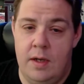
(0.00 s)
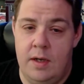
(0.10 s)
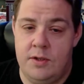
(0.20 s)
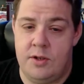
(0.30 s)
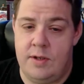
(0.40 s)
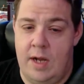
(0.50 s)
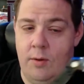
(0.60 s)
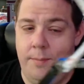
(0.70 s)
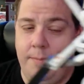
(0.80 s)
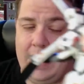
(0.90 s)
Turned out
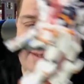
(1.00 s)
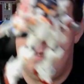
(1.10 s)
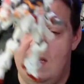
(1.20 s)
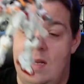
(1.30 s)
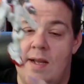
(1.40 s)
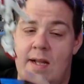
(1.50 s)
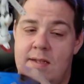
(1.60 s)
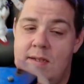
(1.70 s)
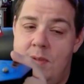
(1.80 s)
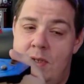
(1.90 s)
amazing, and I got
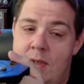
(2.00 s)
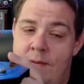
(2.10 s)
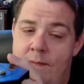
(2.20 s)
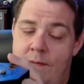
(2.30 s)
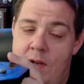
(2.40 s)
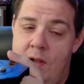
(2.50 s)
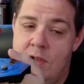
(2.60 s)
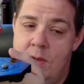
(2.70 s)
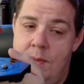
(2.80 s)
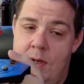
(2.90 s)
some videos
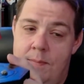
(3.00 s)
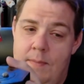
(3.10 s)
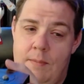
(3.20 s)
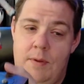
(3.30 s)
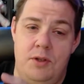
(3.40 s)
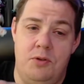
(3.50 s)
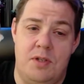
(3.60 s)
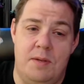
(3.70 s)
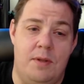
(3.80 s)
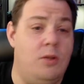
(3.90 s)
coming up. I'm going to do
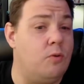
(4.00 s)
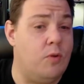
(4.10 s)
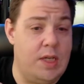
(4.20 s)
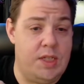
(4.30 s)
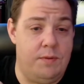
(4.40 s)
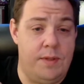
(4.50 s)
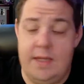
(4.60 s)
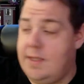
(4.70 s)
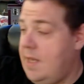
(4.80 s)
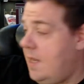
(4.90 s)
something a little crazy with these
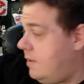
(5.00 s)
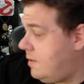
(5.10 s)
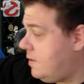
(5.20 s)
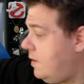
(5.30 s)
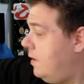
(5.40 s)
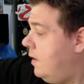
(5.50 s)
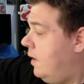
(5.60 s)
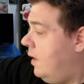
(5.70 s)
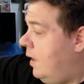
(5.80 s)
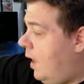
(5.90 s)
stands.
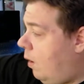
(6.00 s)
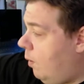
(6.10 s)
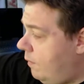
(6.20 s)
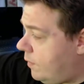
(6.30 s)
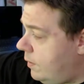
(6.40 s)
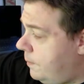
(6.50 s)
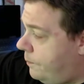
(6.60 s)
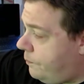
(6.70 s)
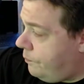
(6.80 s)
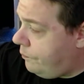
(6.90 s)
However,
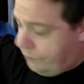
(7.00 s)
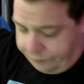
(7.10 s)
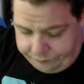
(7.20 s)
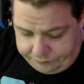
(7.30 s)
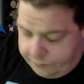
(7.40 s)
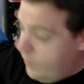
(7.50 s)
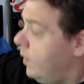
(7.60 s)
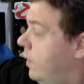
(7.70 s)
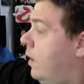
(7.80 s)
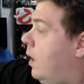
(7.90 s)

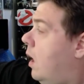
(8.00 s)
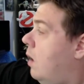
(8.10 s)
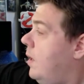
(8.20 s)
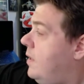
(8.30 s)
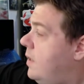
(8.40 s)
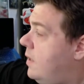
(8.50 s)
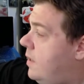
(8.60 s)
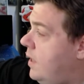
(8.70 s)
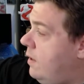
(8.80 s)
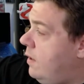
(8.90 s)
I already did
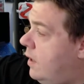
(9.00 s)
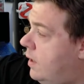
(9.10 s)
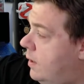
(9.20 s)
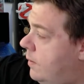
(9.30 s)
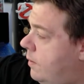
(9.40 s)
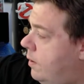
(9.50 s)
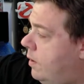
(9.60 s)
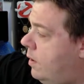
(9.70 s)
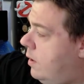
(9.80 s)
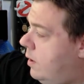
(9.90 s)
the
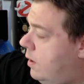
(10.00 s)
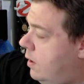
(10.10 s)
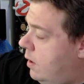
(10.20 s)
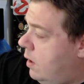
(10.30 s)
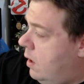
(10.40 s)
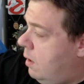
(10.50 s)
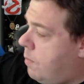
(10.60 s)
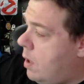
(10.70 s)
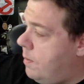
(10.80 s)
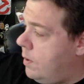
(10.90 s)

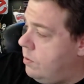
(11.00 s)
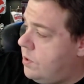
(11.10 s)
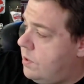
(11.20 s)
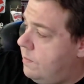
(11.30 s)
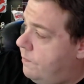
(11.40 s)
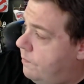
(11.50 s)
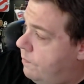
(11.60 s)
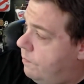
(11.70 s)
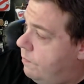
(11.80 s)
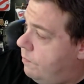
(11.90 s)
Barbados,
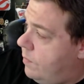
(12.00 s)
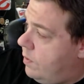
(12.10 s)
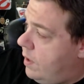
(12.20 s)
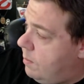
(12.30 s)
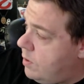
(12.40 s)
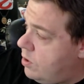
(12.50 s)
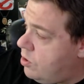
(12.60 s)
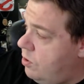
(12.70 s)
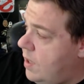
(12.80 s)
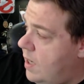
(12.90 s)
and I'm going to show
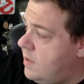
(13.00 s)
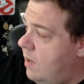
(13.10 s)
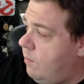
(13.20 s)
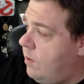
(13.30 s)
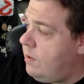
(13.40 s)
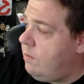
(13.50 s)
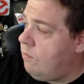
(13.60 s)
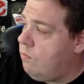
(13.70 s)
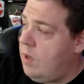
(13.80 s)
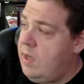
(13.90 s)
you guys that one
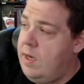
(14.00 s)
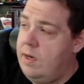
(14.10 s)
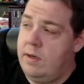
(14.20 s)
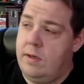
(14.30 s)
right here.